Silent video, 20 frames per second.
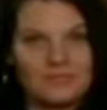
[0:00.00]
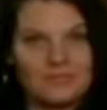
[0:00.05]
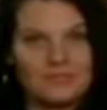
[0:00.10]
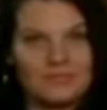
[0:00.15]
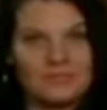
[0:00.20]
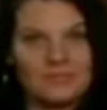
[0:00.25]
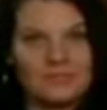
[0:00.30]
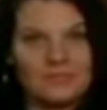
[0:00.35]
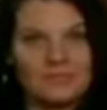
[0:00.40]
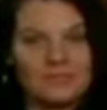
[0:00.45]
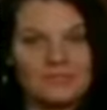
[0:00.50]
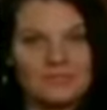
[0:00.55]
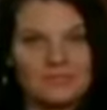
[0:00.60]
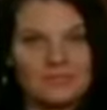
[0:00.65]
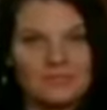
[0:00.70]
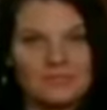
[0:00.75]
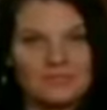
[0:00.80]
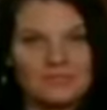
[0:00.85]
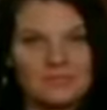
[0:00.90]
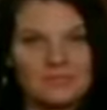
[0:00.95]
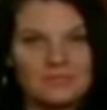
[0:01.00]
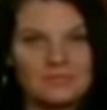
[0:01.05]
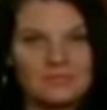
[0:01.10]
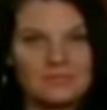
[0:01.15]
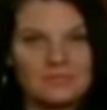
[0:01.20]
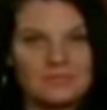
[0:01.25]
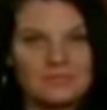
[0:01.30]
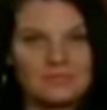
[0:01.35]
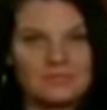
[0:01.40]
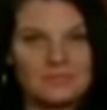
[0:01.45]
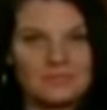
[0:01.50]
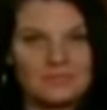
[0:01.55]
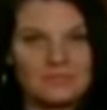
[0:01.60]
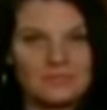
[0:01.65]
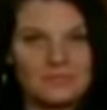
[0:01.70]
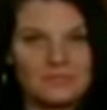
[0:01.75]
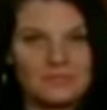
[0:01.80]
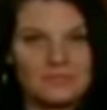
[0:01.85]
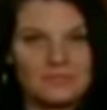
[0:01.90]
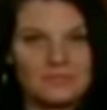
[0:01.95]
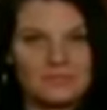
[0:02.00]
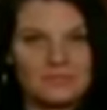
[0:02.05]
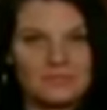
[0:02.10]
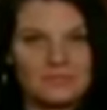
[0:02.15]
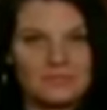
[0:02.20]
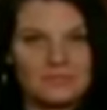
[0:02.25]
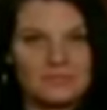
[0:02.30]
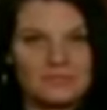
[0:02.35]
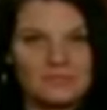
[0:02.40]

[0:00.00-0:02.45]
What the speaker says: No words are spoken by the person on screen.